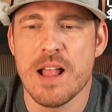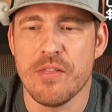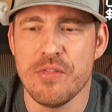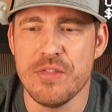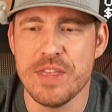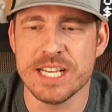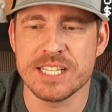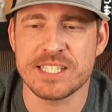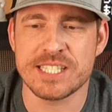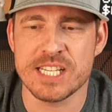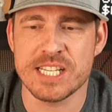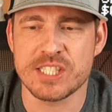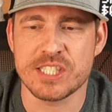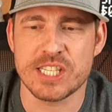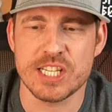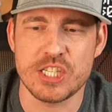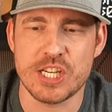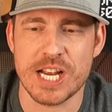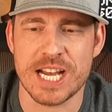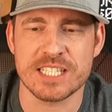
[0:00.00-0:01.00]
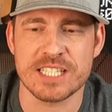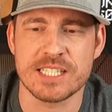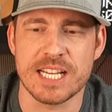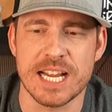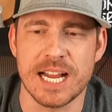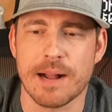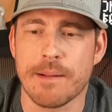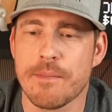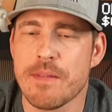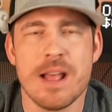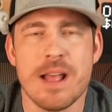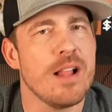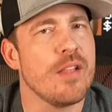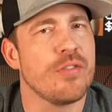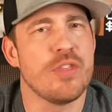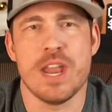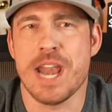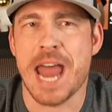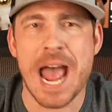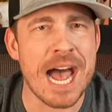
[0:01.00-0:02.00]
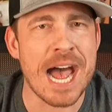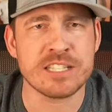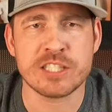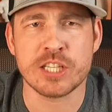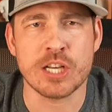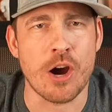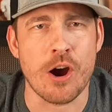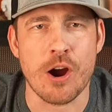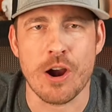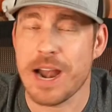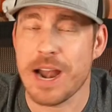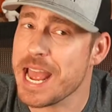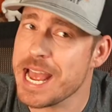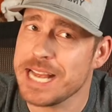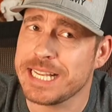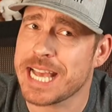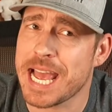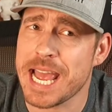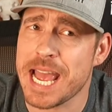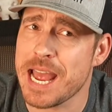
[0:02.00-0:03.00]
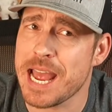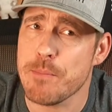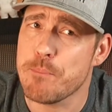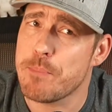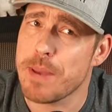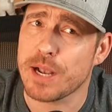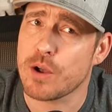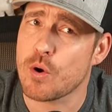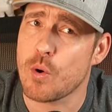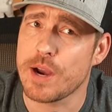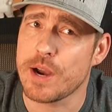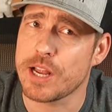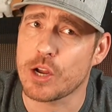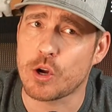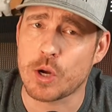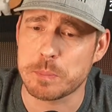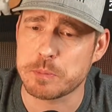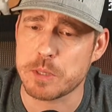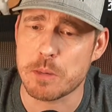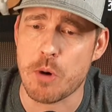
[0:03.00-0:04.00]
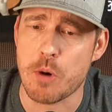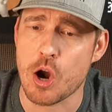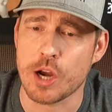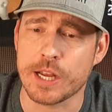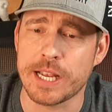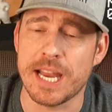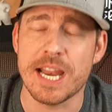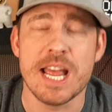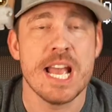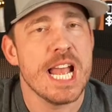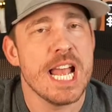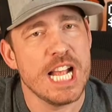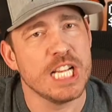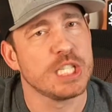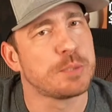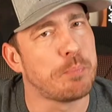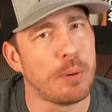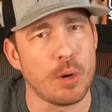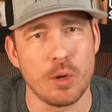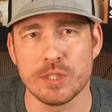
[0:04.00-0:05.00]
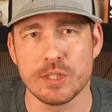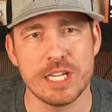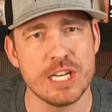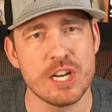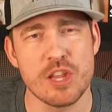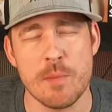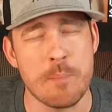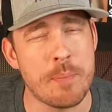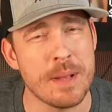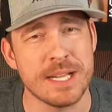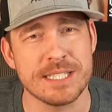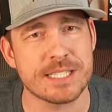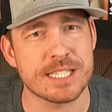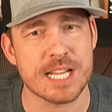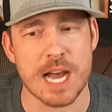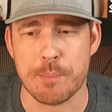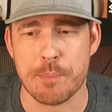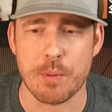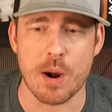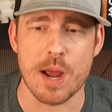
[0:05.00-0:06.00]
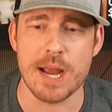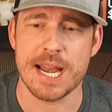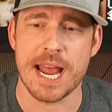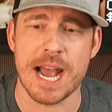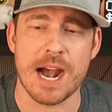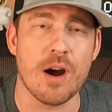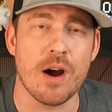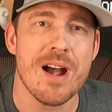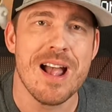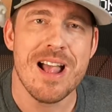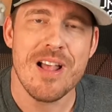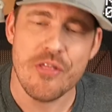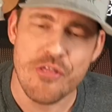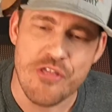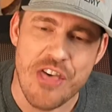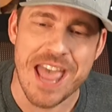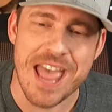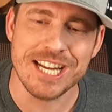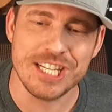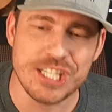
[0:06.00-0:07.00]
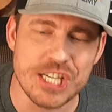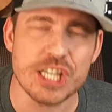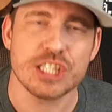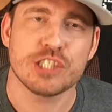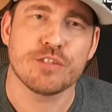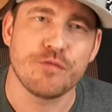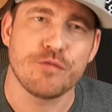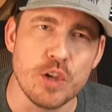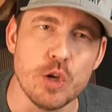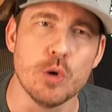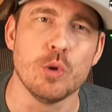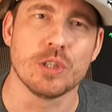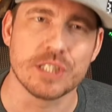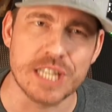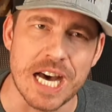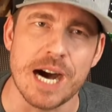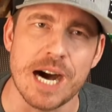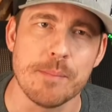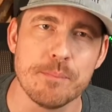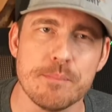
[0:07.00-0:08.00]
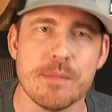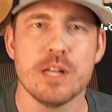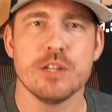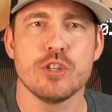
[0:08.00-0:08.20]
This is suggesting the NASCAR, aka Bitcoin and crypto market, is pulled into the pit stop right now. They just fueled up.